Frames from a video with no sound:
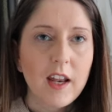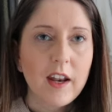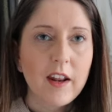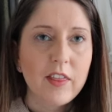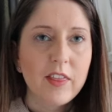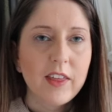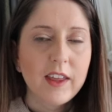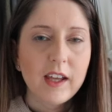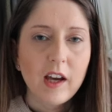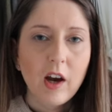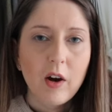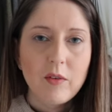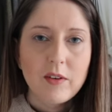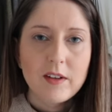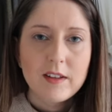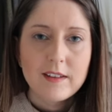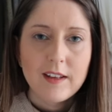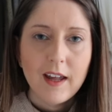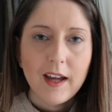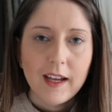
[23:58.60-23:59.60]
and I think I
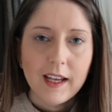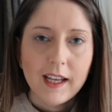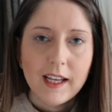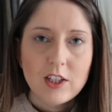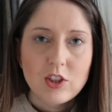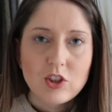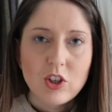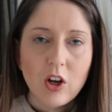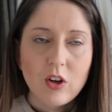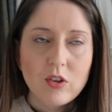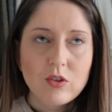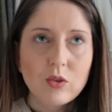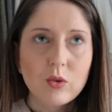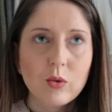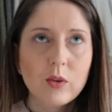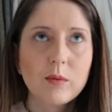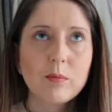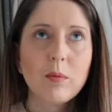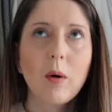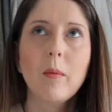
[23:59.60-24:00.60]
would say in total
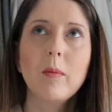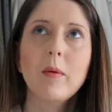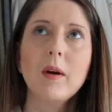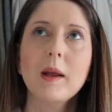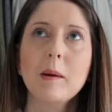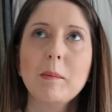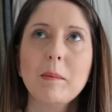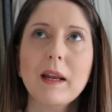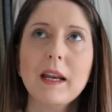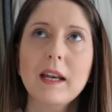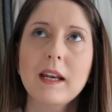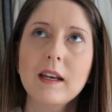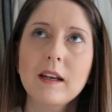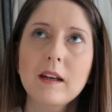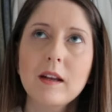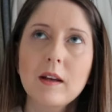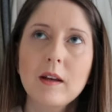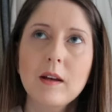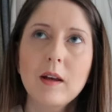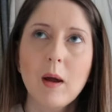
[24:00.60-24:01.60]
it's probably been
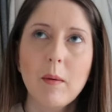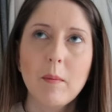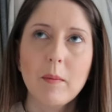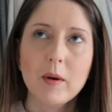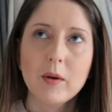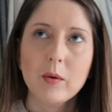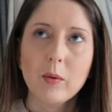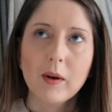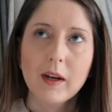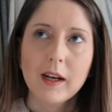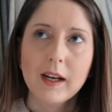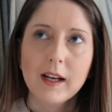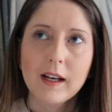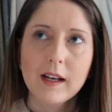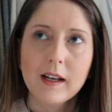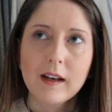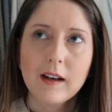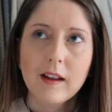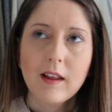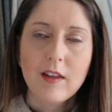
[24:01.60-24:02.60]

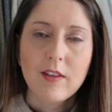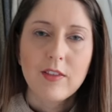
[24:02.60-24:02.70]
between